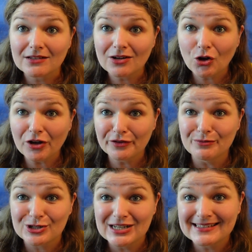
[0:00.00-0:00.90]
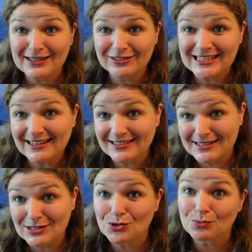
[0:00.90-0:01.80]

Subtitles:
You know, coffee machines have a tendency to